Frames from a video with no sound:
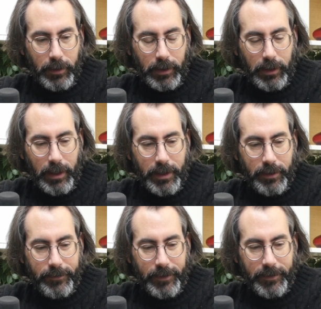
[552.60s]

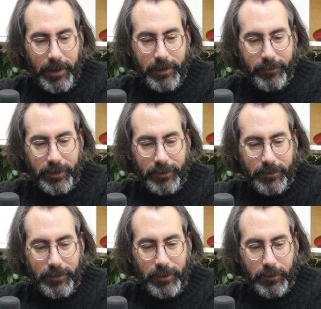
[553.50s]
client at the end of
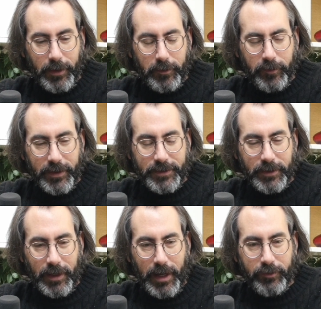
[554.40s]
it, they invested
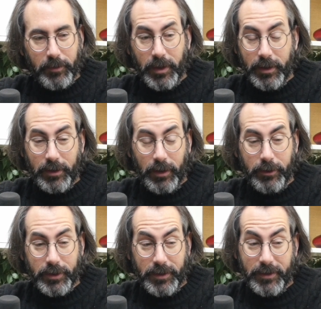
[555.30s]

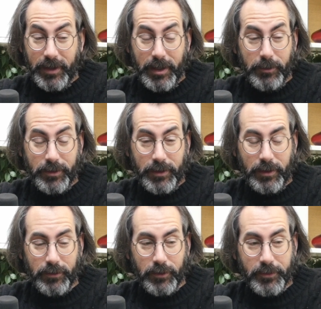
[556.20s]
$500,000 at the time. It
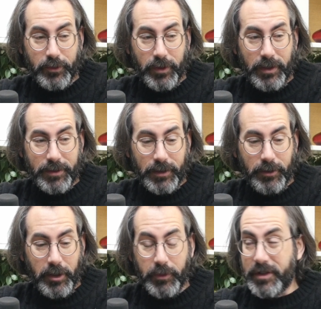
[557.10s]
was 20 years ago.
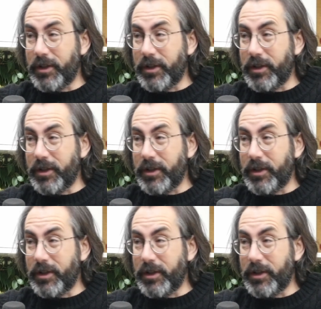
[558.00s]
It was